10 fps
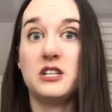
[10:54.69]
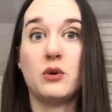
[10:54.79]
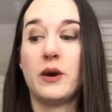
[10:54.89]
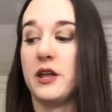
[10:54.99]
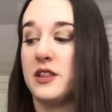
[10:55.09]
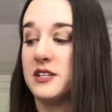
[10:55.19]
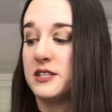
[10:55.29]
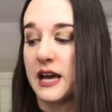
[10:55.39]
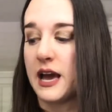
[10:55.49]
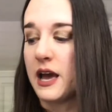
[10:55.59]
to wear this
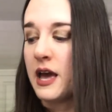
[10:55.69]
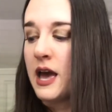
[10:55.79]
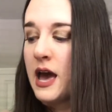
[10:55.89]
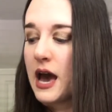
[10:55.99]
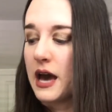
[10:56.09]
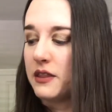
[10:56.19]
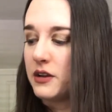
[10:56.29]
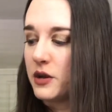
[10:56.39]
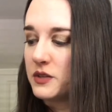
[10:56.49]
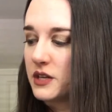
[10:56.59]
scent. And the
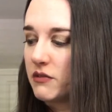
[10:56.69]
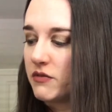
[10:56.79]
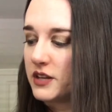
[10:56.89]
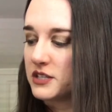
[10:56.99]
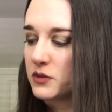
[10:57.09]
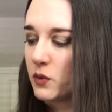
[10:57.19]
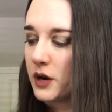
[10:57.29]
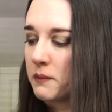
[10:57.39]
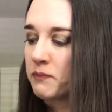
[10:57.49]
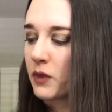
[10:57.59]
notes of this
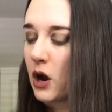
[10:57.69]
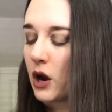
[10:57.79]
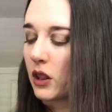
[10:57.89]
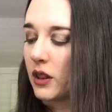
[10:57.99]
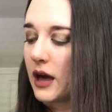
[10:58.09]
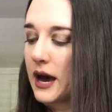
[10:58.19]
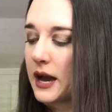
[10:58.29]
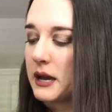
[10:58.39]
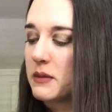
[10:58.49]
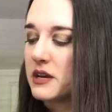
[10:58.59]
one are
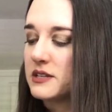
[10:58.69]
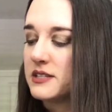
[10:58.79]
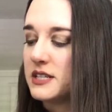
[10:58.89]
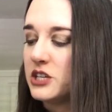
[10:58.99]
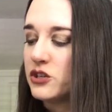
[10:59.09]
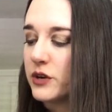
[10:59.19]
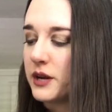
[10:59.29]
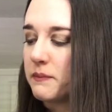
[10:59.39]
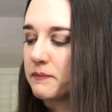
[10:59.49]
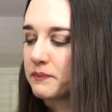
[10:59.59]
lime,
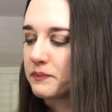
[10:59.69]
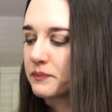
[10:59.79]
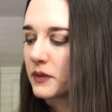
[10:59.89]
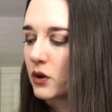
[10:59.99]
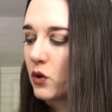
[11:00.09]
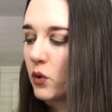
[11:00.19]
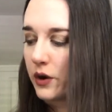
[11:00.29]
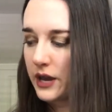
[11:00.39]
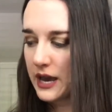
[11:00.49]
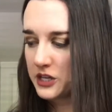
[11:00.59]
cedrant,
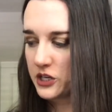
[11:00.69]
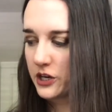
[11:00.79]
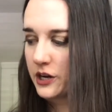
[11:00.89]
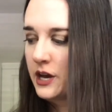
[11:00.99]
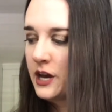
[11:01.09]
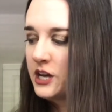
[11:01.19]
coriander,